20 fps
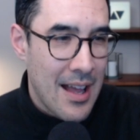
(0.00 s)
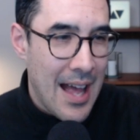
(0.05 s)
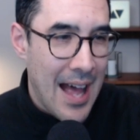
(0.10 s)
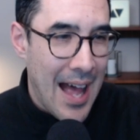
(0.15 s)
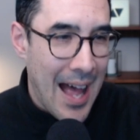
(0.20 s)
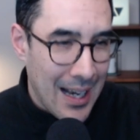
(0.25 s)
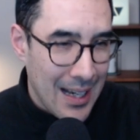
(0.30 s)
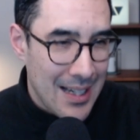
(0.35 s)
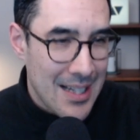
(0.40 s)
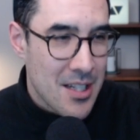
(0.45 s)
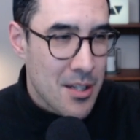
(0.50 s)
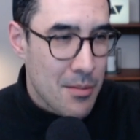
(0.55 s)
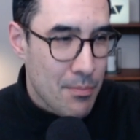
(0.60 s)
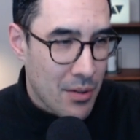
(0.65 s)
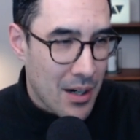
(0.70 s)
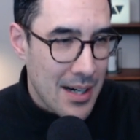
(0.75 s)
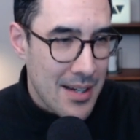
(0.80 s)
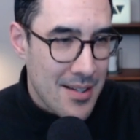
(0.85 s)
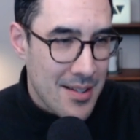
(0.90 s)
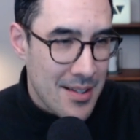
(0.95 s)
at list
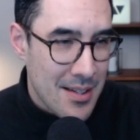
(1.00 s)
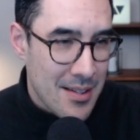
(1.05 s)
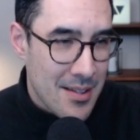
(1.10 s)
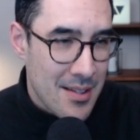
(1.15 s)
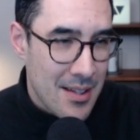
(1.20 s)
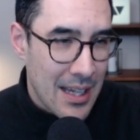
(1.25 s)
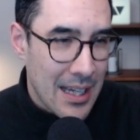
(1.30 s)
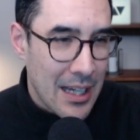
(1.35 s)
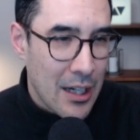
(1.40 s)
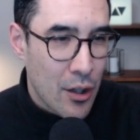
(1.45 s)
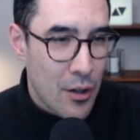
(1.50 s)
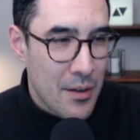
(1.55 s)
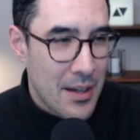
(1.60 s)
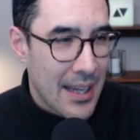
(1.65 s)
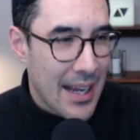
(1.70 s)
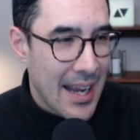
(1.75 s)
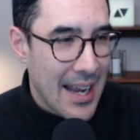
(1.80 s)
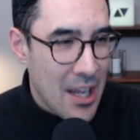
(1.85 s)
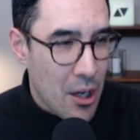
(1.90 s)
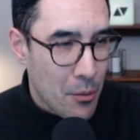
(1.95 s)
prices,
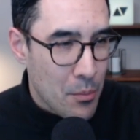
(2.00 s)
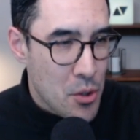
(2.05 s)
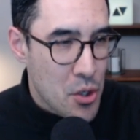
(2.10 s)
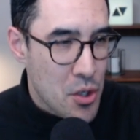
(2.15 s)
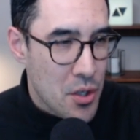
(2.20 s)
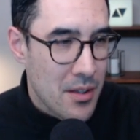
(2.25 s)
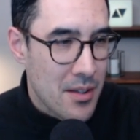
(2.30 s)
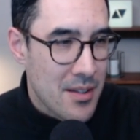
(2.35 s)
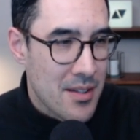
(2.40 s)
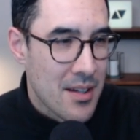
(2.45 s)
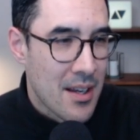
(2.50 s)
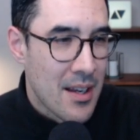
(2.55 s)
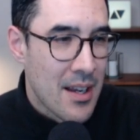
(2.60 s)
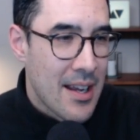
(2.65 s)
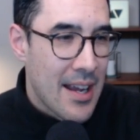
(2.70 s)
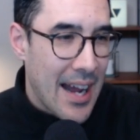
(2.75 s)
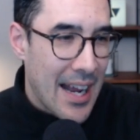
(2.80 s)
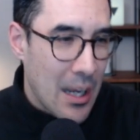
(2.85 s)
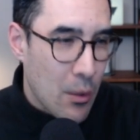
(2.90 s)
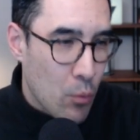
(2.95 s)
including any options,
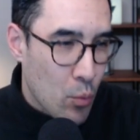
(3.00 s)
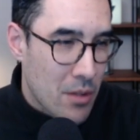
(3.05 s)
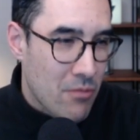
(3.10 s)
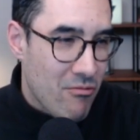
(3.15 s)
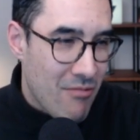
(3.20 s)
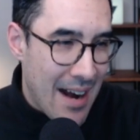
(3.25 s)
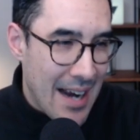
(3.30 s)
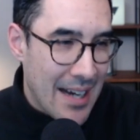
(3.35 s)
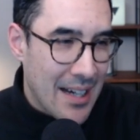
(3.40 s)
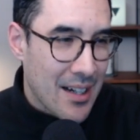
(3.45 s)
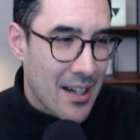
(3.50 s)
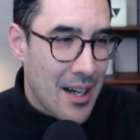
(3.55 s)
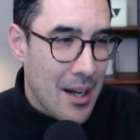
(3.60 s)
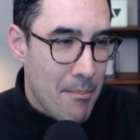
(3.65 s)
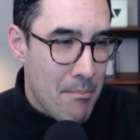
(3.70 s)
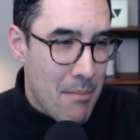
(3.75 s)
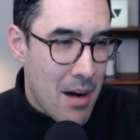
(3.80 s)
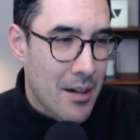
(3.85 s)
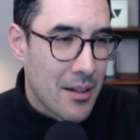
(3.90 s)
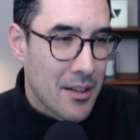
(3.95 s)
and it would rank
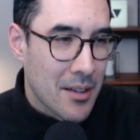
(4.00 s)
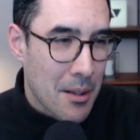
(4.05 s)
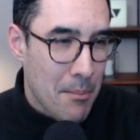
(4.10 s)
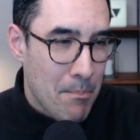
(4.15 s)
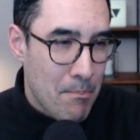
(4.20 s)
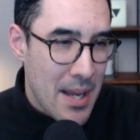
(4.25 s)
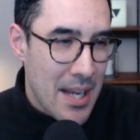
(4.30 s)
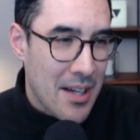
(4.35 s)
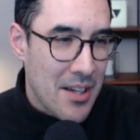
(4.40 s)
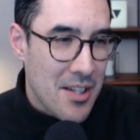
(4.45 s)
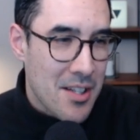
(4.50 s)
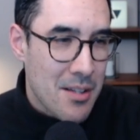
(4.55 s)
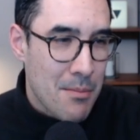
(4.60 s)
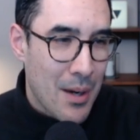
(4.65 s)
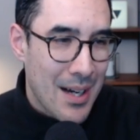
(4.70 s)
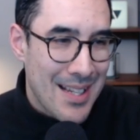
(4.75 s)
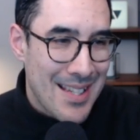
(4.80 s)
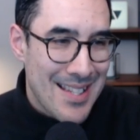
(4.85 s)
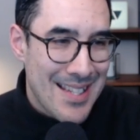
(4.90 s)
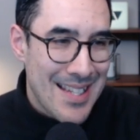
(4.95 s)
among the biggest
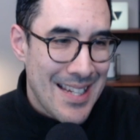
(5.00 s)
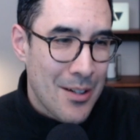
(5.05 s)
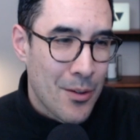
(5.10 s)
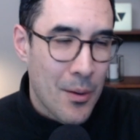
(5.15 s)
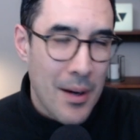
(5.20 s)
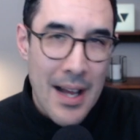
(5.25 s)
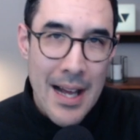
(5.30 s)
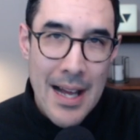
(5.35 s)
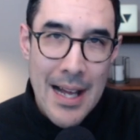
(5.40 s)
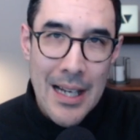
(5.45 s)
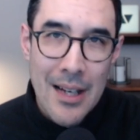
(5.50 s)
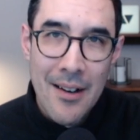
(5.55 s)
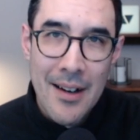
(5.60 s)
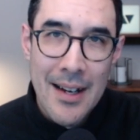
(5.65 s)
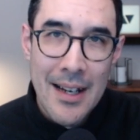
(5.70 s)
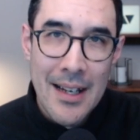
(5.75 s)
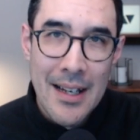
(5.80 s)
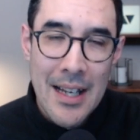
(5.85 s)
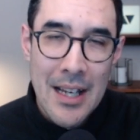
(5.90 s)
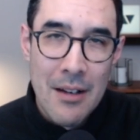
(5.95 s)
by a single
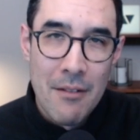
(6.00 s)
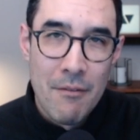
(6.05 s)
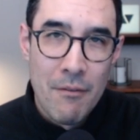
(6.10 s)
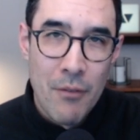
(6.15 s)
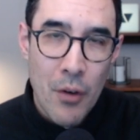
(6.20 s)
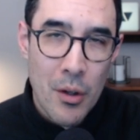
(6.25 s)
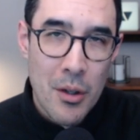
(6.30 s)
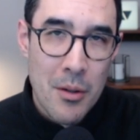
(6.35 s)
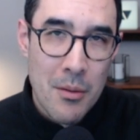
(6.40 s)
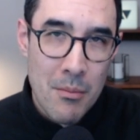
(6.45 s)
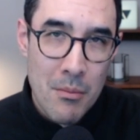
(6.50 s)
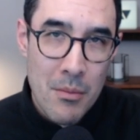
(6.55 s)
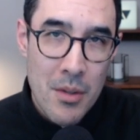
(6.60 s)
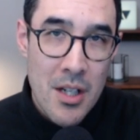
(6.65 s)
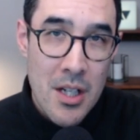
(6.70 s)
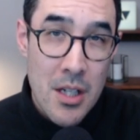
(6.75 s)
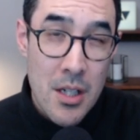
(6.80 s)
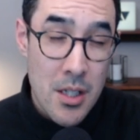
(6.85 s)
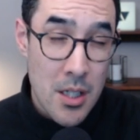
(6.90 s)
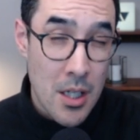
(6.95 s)
airline in volume
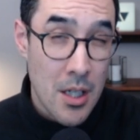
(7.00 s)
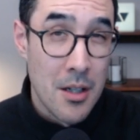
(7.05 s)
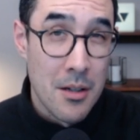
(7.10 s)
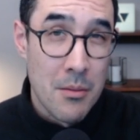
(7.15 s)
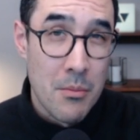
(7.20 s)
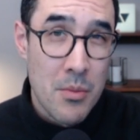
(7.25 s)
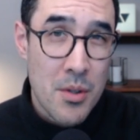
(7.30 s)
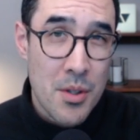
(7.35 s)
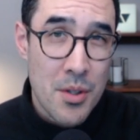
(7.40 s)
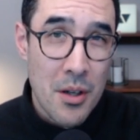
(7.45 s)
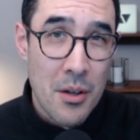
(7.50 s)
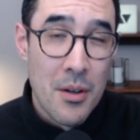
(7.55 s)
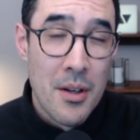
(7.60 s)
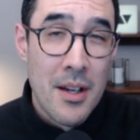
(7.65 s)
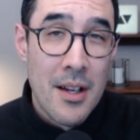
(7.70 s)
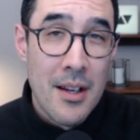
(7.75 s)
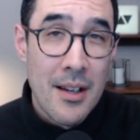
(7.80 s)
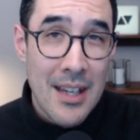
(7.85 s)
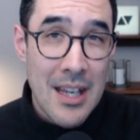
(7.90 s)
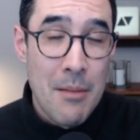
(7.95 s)
terms. So
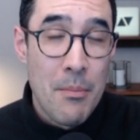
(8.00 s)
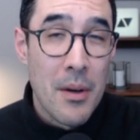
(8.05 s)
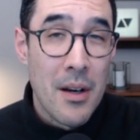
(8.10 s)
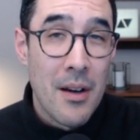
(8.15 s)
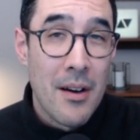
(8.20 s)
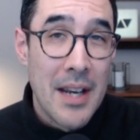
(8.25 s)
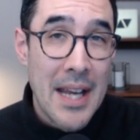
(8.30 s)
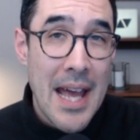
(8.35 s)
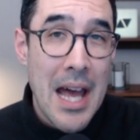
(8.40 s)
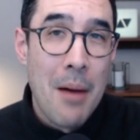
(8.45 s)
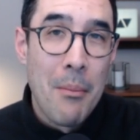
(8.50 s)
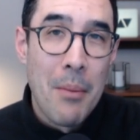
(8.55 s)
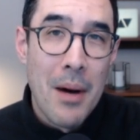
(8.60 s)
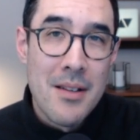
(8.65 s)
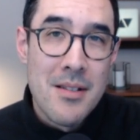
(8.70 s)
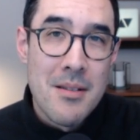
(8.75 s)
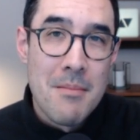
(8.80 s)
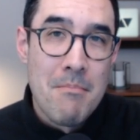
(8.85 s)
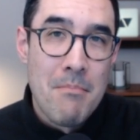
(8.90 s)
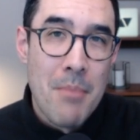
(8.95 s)
keep an eye on
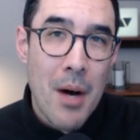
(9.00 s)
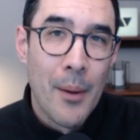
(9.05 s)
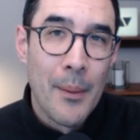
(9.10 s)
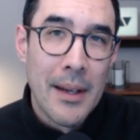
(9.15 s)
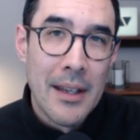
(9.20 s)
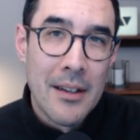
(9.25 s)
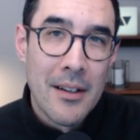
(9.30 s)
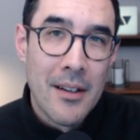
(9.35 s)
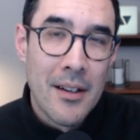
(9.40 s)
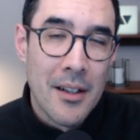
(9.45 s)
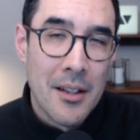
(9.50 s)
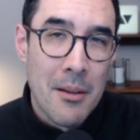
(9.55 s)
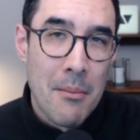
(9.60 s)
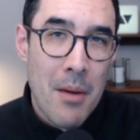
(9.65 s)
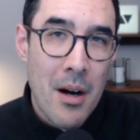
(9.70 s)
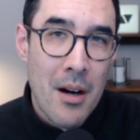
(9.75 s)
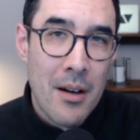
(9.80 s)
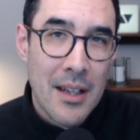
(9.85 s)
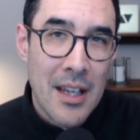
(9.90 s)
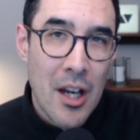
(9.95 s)
Airbus and Boeing at the
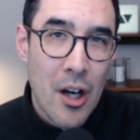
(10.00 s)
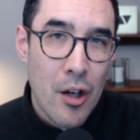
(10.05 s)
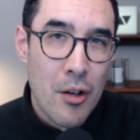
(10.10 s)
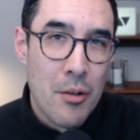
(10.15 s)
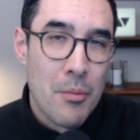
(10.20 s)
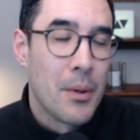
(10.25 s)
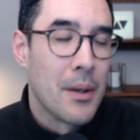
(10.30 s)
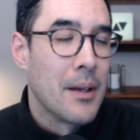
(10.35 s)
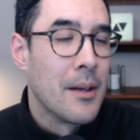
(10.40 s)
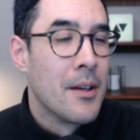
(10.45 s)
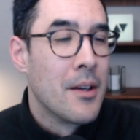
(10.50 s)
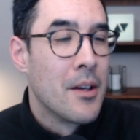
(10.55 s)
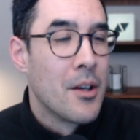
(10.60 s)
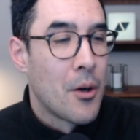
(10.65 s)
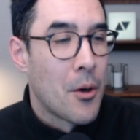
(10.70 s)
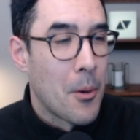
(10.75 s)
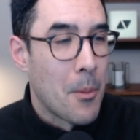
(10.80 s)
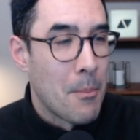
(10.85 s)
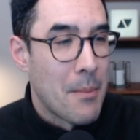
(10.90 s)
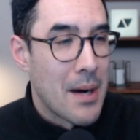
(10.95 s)
market open
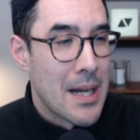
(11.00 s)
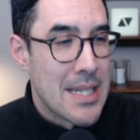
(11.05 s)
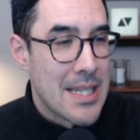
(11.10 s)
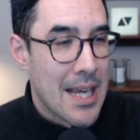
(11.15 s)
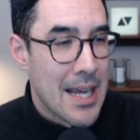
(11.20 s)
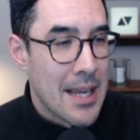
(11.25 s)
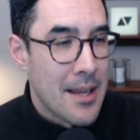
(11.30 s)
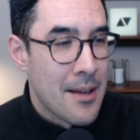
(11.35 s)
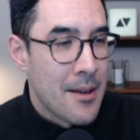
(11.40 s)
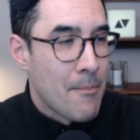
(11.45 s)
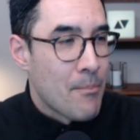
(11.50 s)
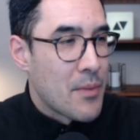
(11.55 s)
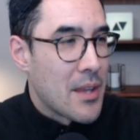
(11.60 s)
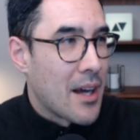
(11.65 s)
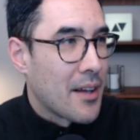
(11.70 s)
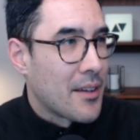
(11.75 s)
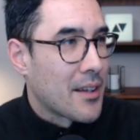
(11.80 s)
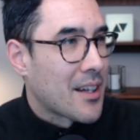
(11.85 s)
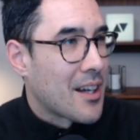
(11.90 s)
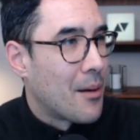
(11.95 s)
on Monday. The
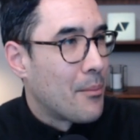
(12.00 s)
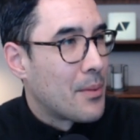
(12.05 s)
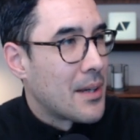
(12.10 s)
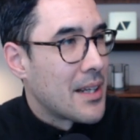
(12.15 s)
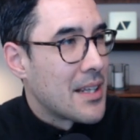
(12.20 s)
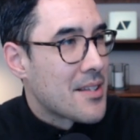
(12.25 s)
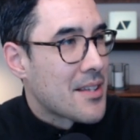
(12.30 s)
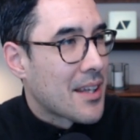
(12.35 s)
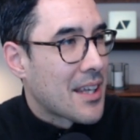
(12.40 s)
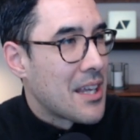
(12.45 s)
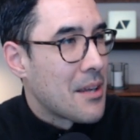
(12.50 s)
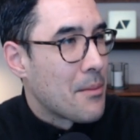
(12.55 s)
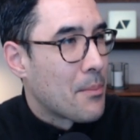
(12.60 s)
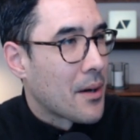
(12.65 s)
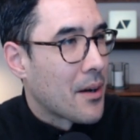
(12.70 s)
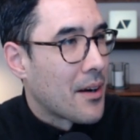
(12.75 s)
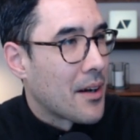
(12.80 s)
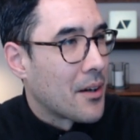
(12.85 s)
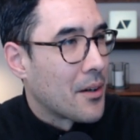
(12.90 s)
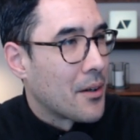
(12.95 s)
other companies to keep an
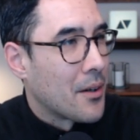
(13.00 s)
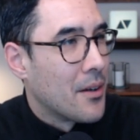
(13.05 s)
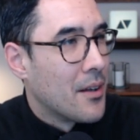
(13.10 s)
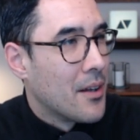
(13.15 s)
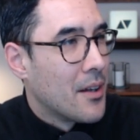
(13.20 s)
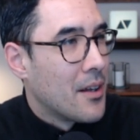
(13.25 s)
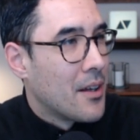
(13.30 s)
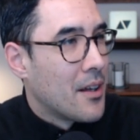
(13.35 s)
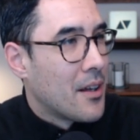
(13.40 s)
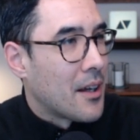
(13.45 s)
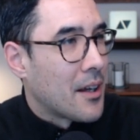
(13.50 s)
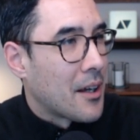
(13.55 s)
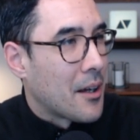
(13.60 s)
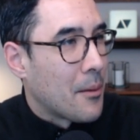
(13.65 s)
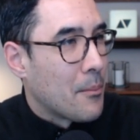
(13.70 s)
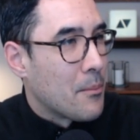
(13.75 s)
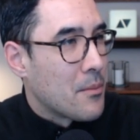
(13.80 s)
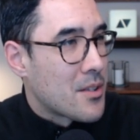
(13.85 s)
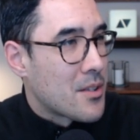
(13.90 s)
eye on